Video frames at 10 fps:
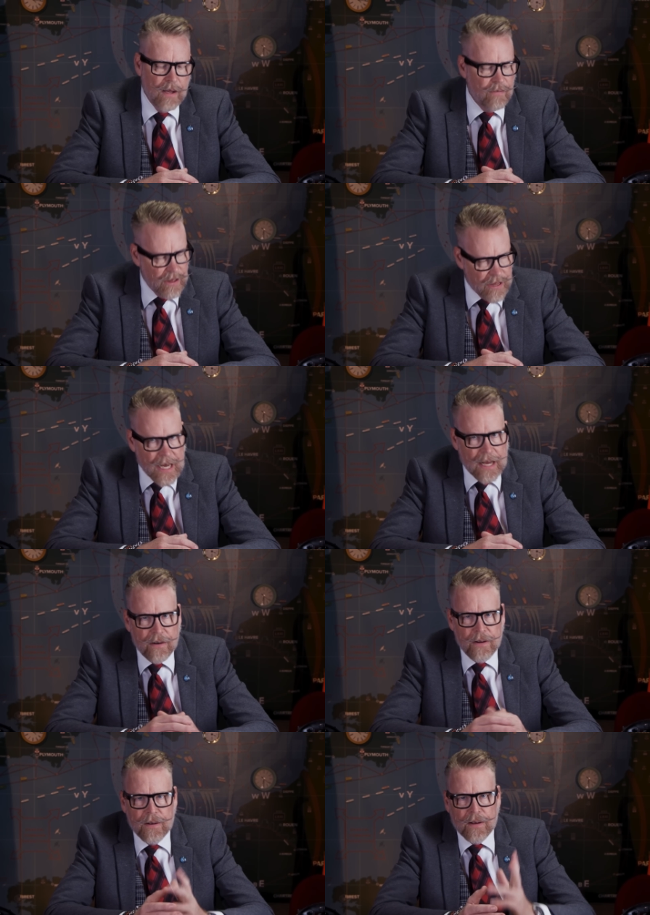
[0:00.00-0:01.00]
Even
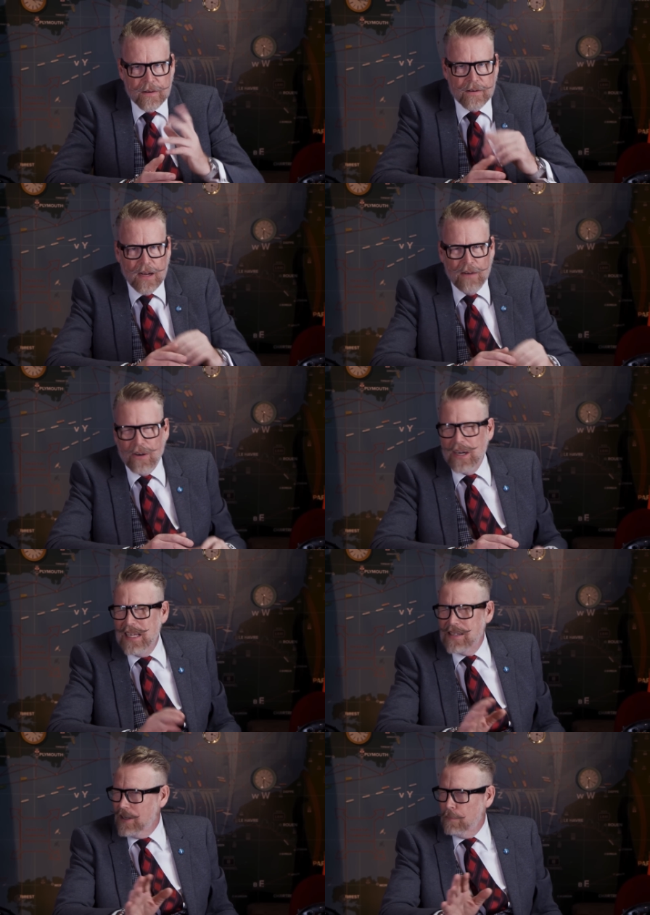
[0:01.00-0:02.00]
then, Diver
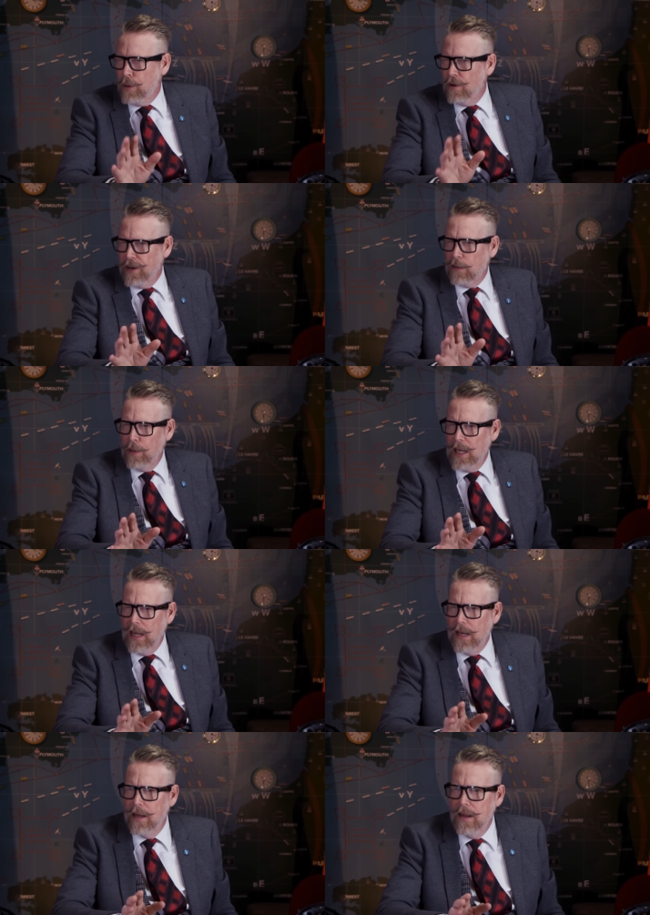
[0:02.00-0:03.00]
isn't a perfect
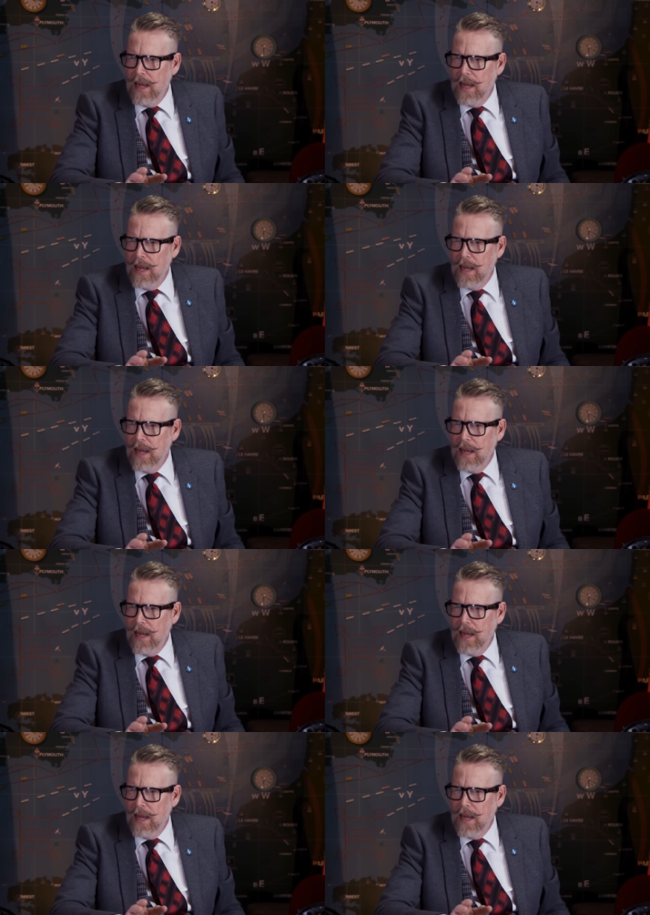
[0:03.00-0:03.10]
plan.